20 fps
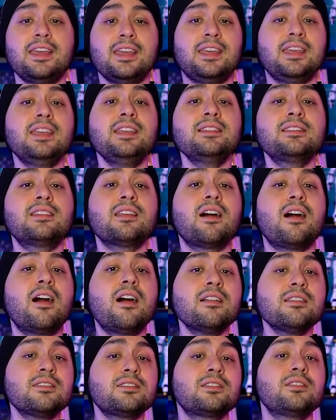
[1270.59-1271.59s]
He is the
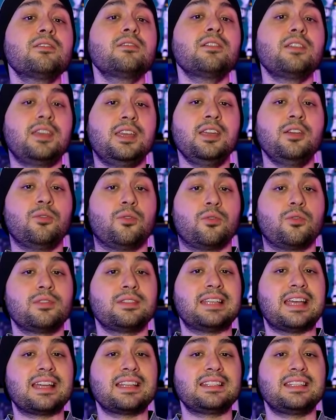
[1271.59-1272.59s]
unsung hero
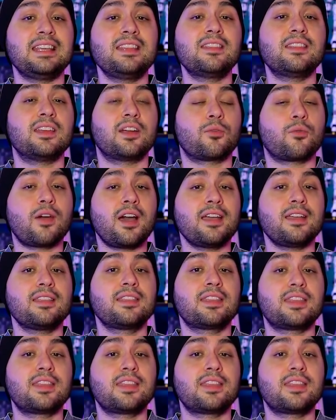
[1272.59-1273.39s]
that did the right